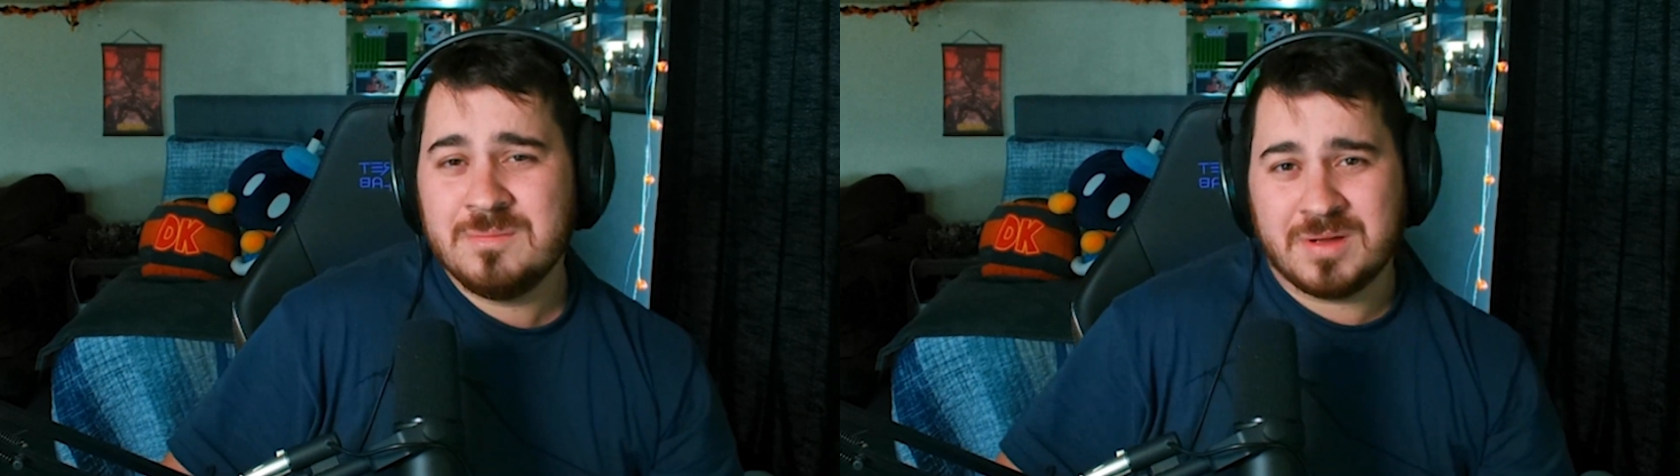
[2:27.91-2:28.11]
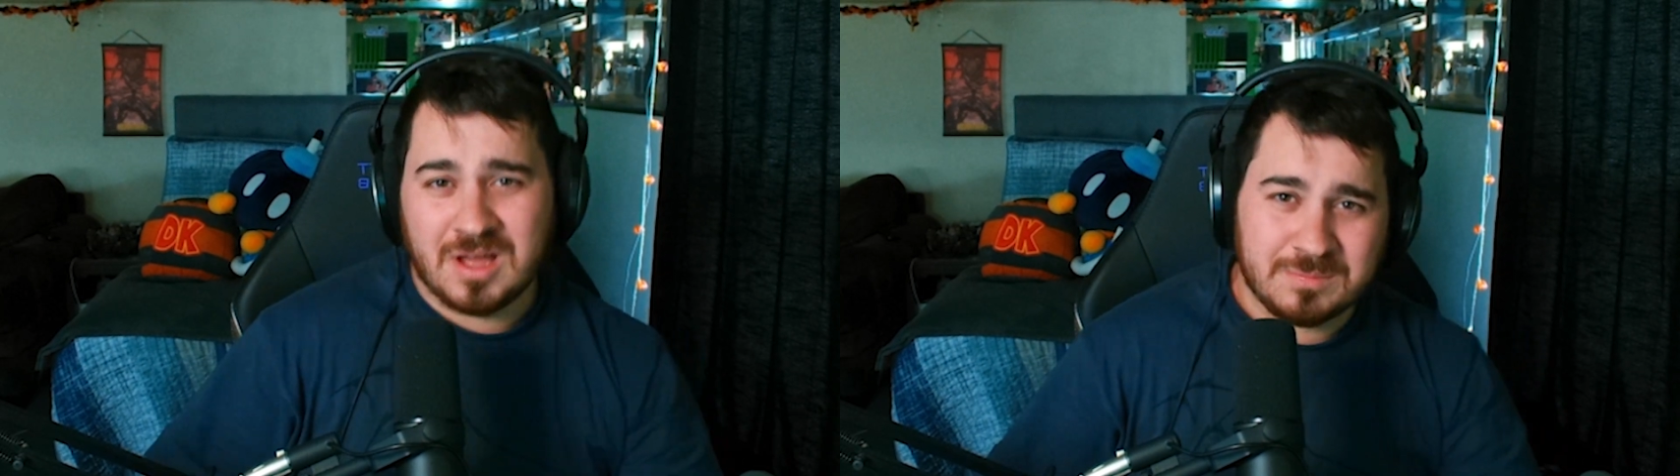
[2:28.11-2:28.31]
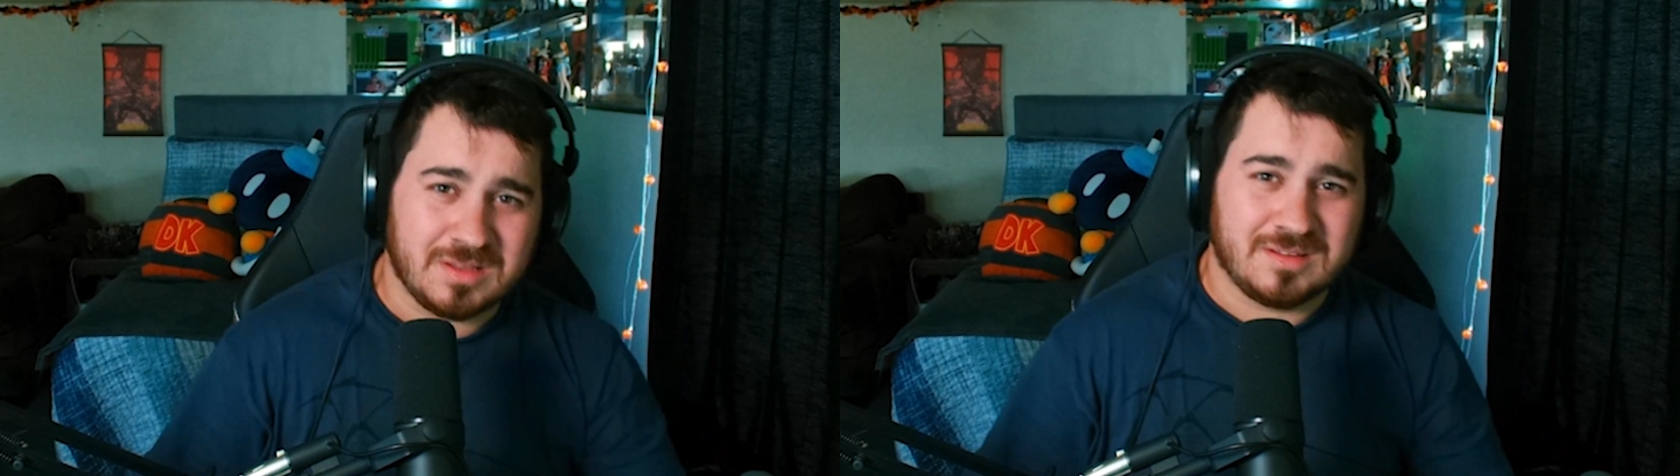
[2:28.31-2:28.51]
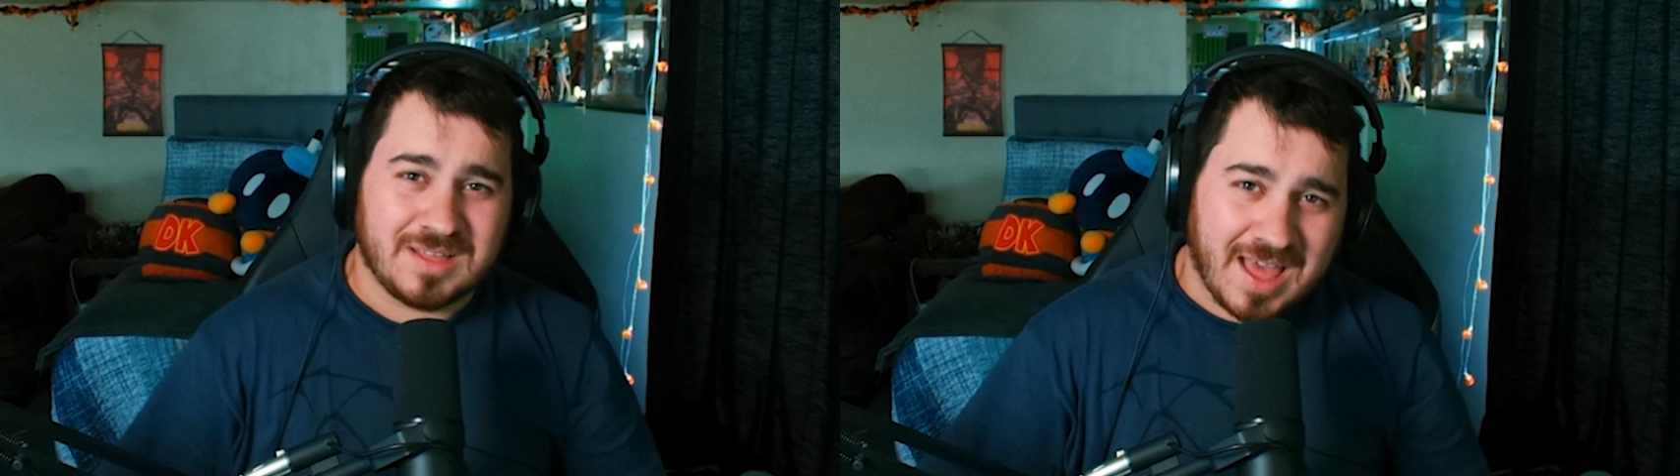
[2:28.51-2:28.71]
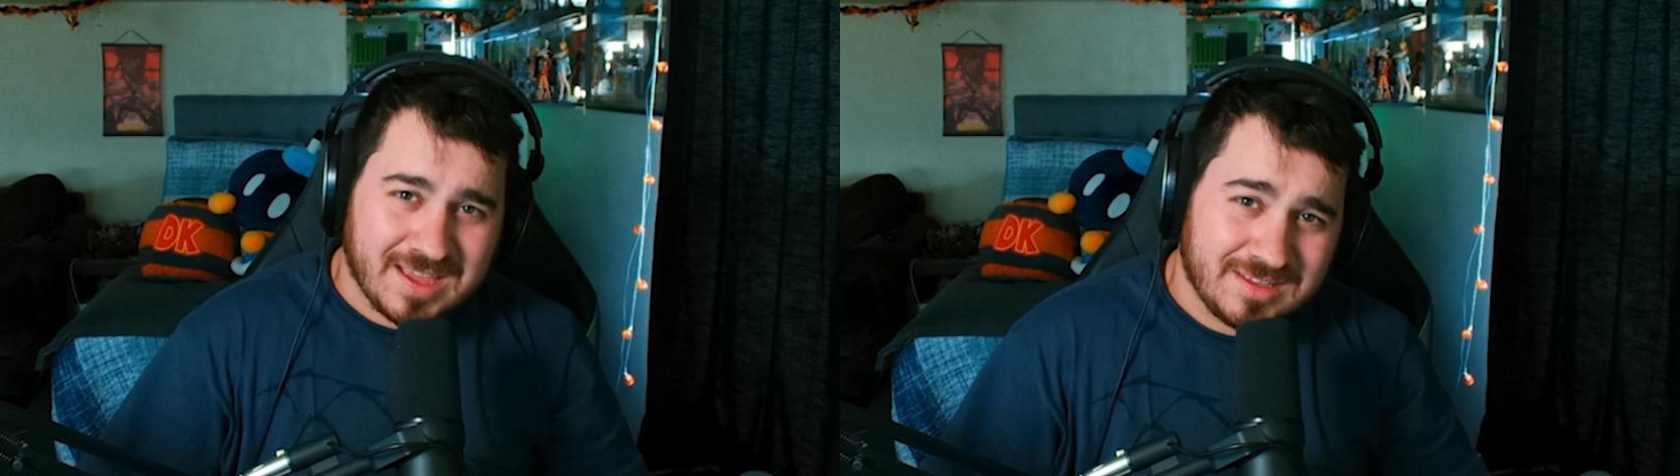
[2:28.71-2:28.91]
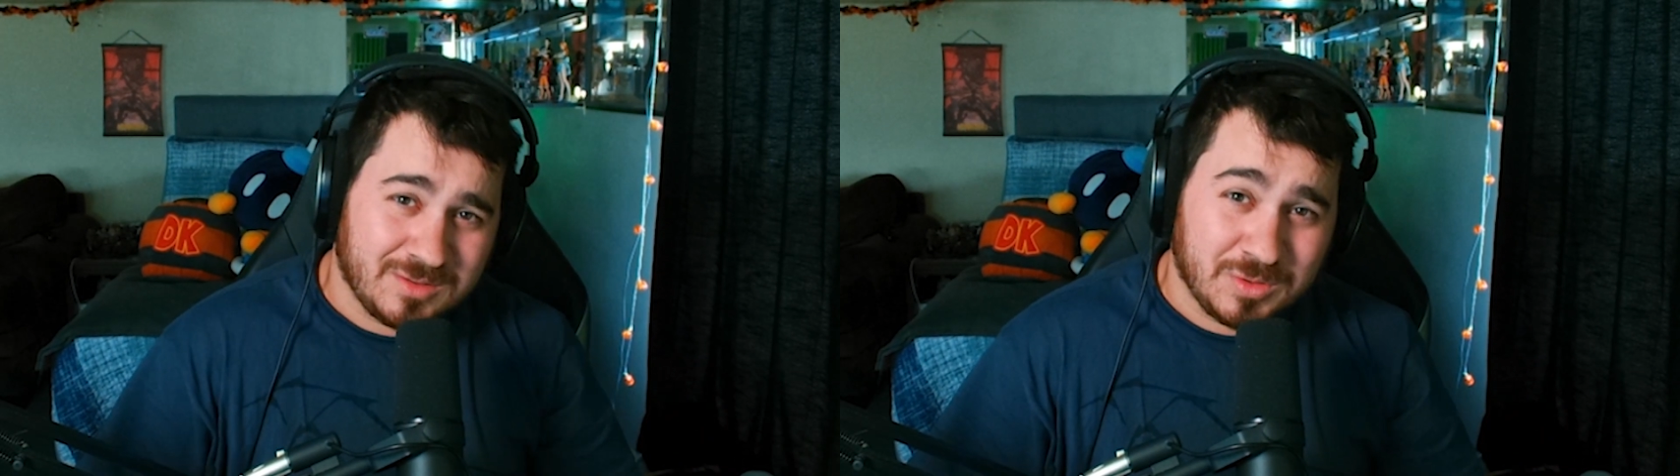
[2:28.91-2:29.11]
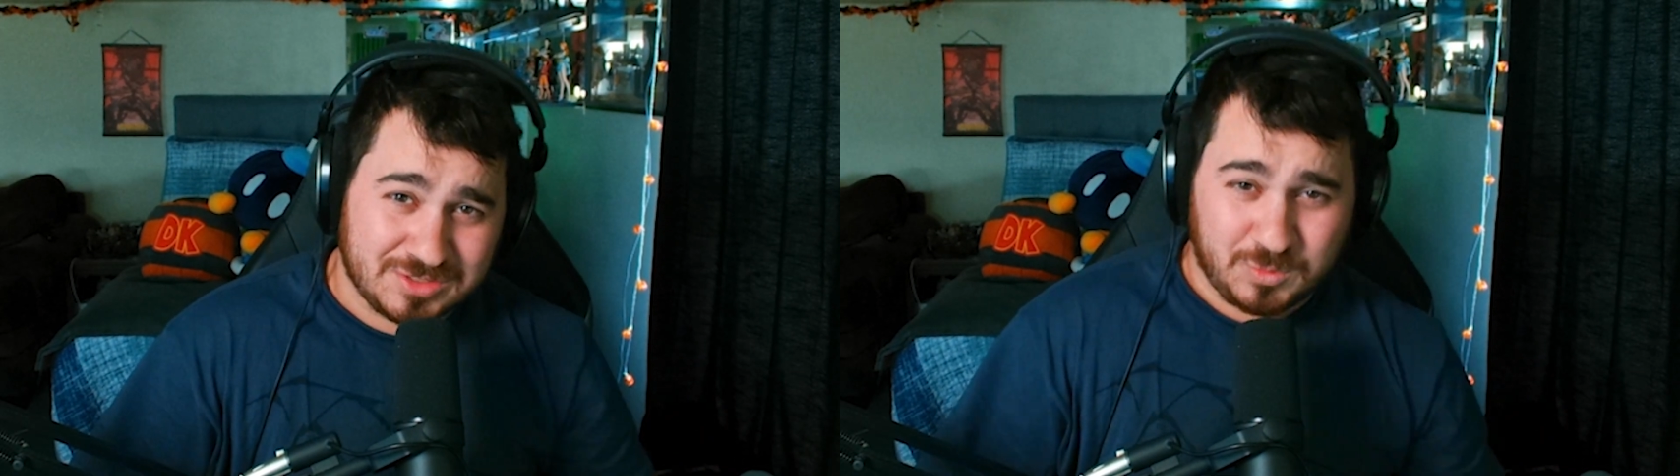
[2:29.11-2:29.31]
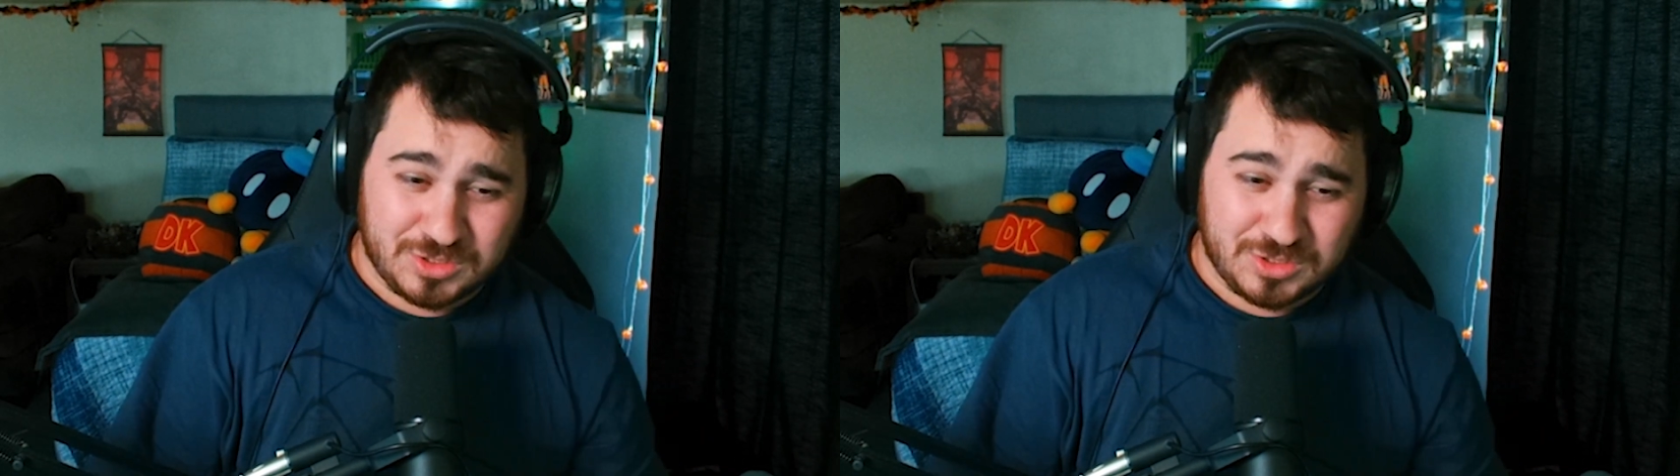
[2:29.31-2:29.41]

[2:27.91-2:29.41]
become a guy who lives in